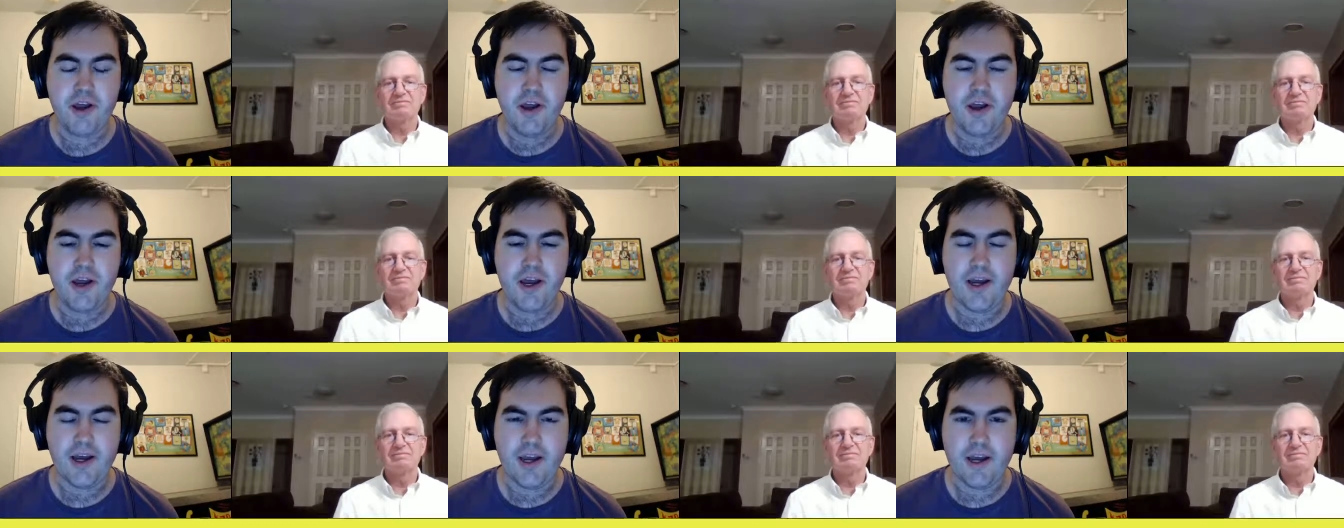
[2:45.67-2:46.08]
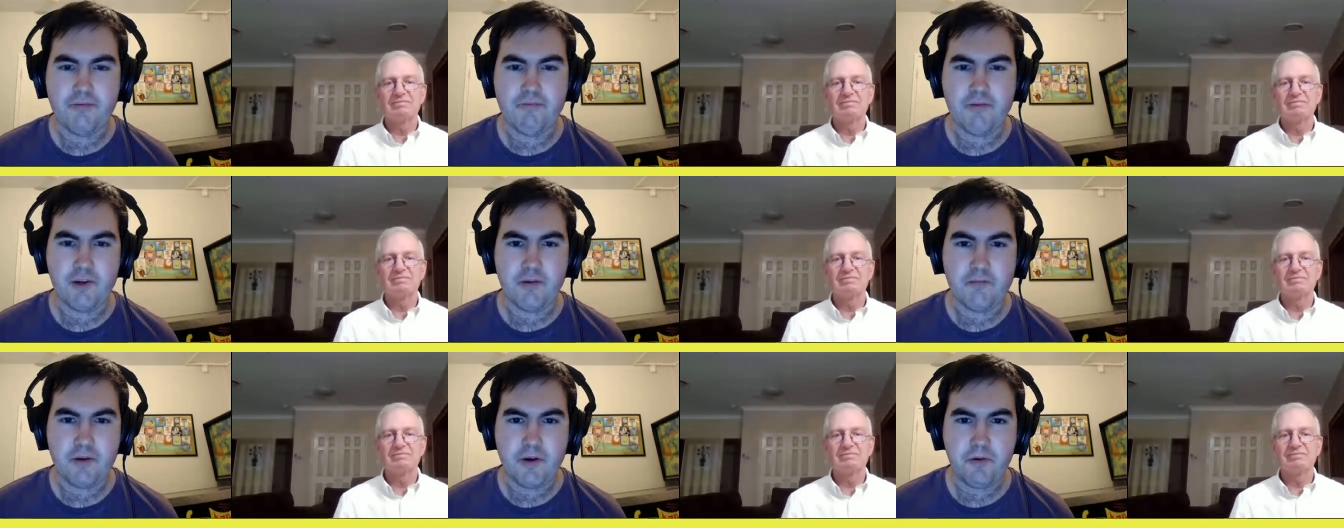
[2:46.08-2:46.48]
Speaker 1: uh, government.
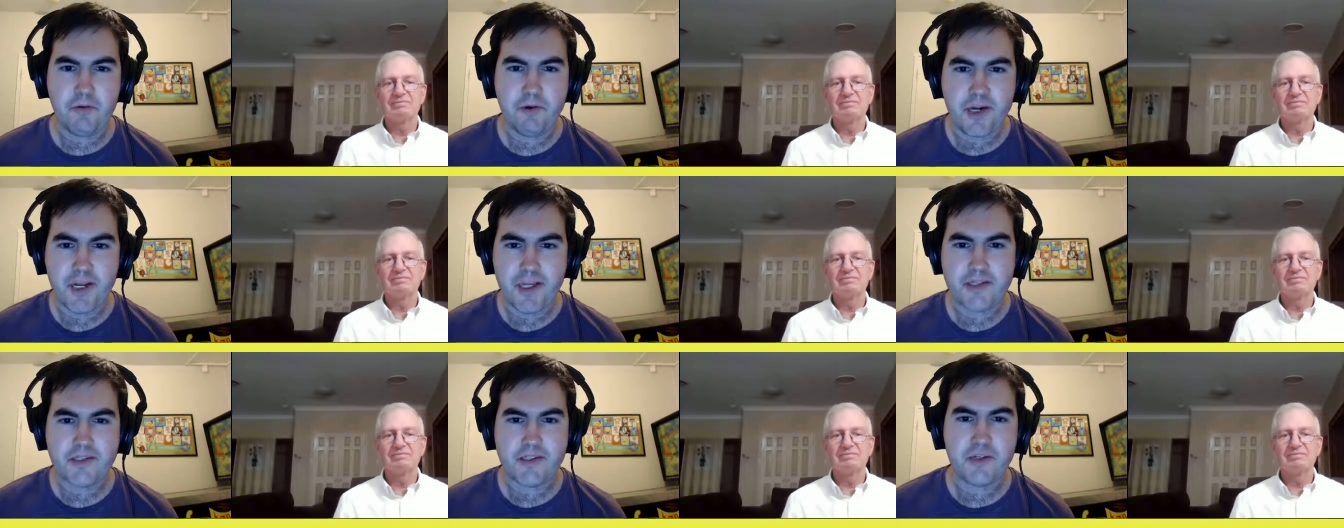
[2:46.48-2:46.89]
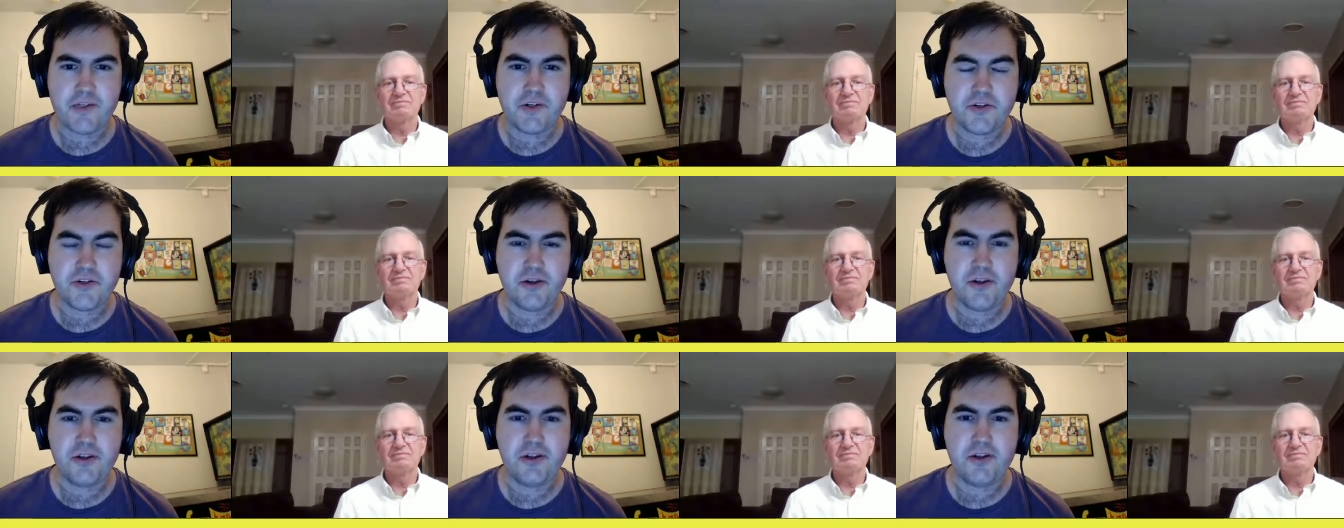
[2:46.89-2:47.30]
But what is the
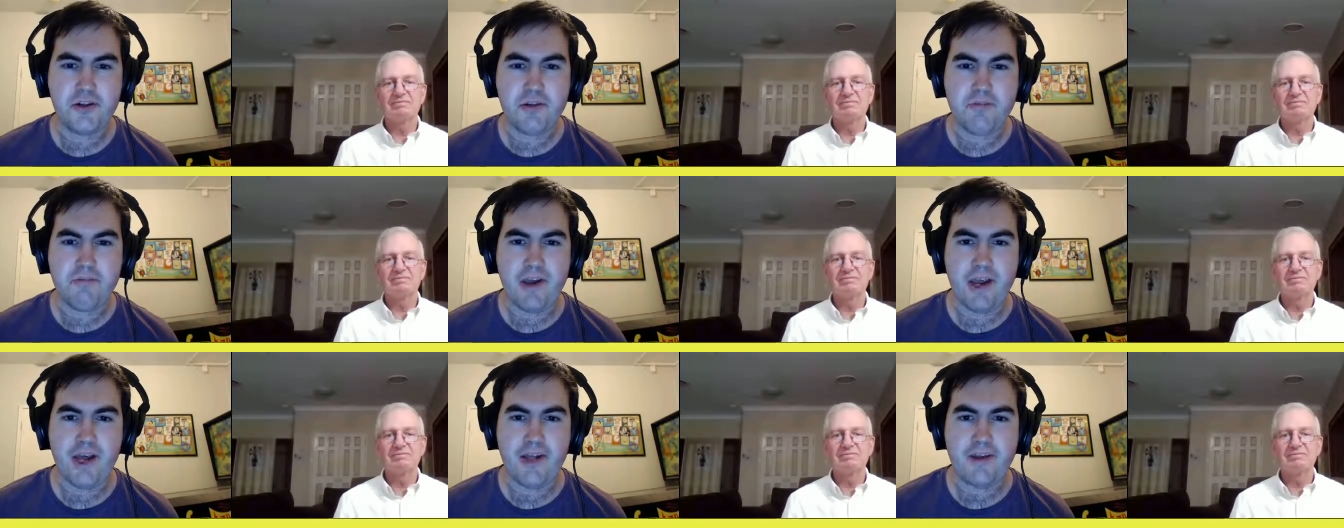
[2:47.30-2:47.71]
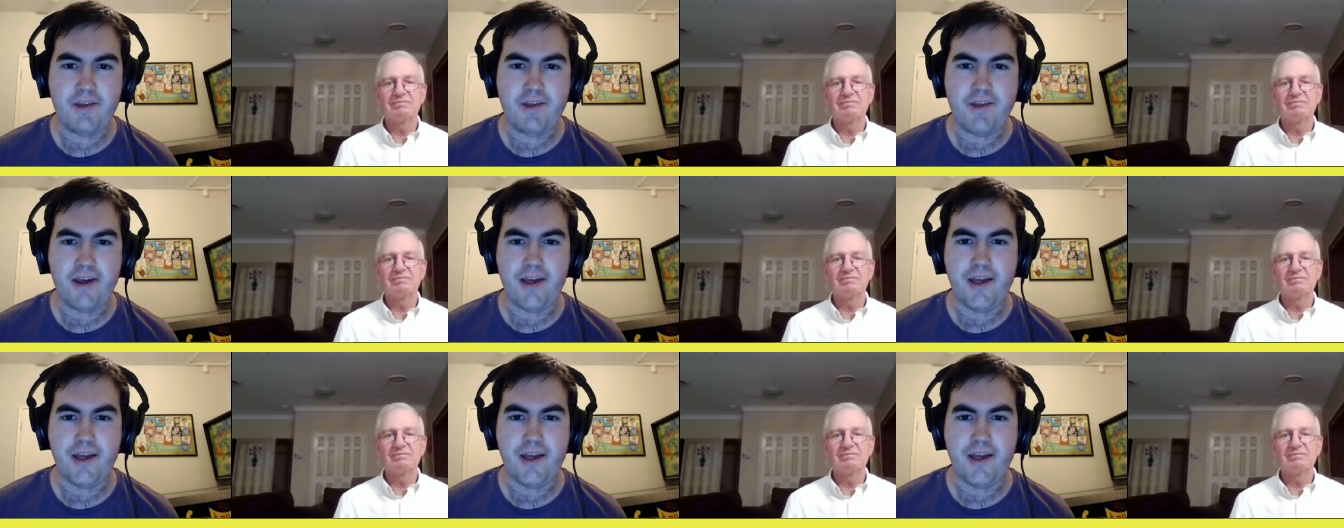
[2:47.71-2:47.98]
truth about the